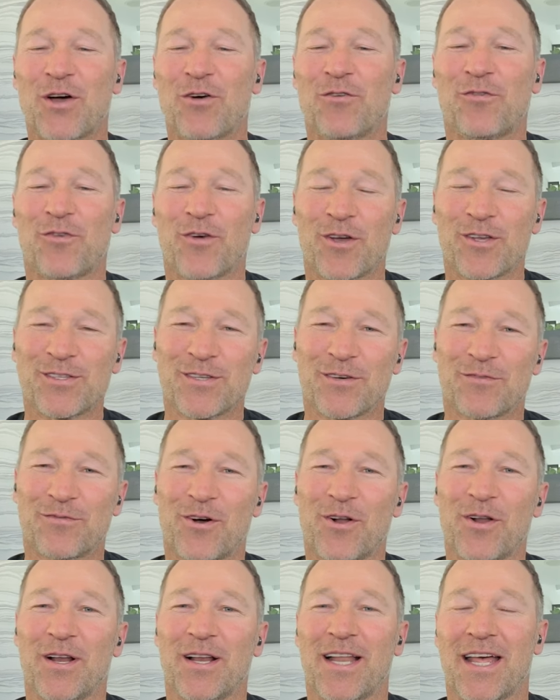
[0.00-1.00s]
Sure. So first
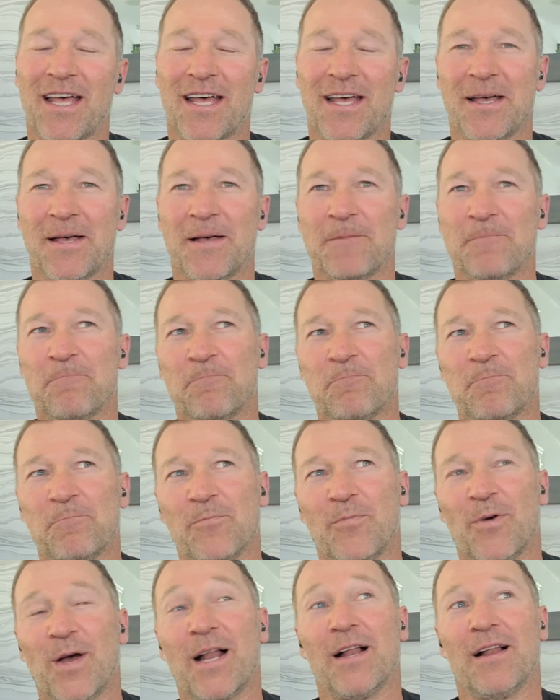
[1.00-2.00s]
of all,
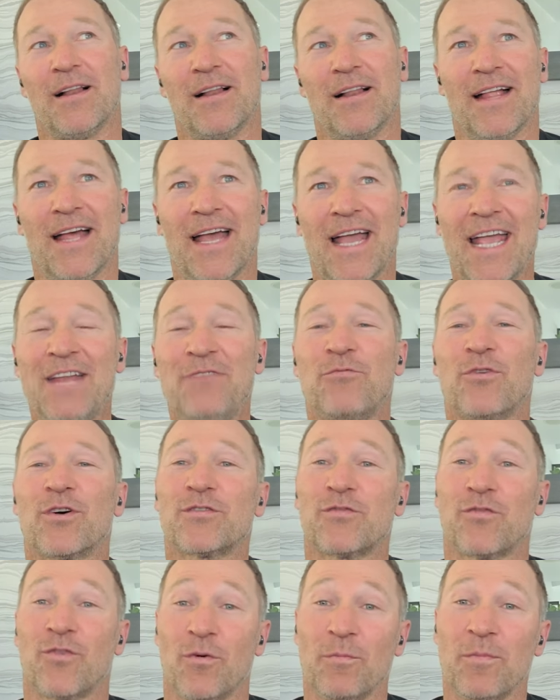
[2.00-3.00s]
well,
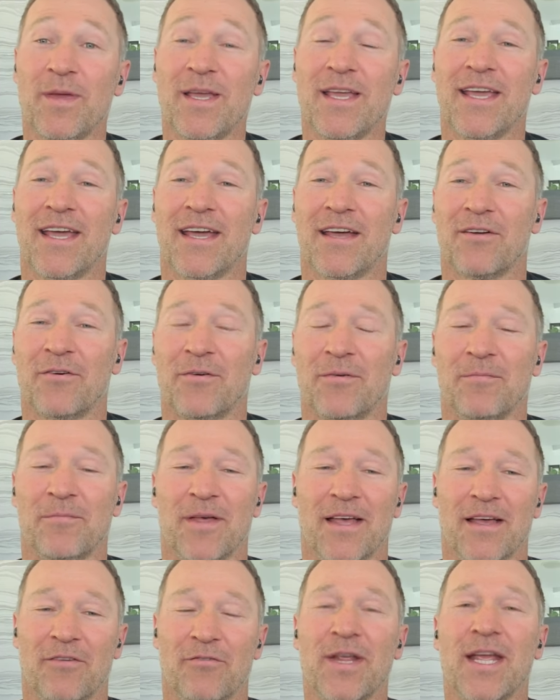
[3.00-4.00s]
it was for me
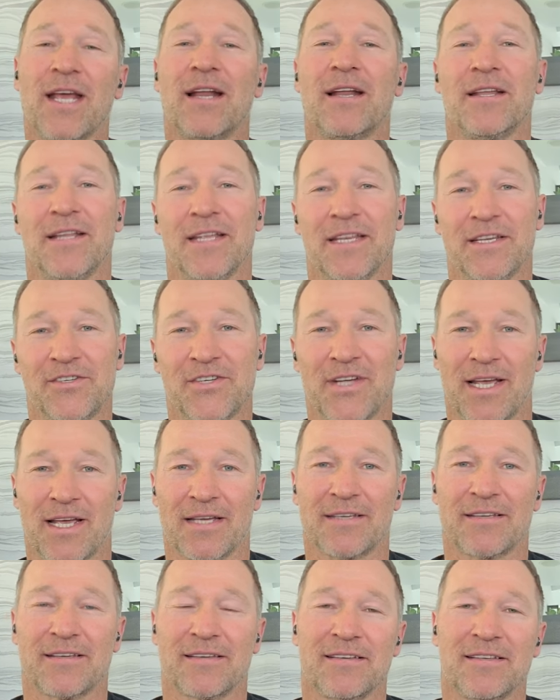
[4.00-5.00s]
a reality
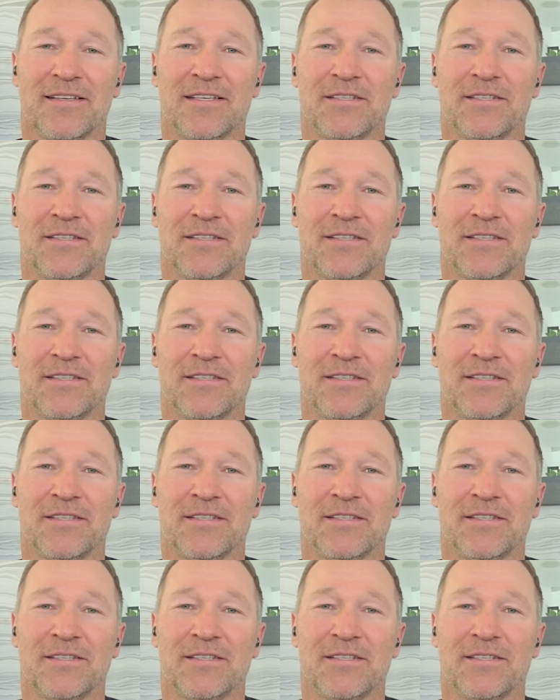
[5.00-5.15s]
check.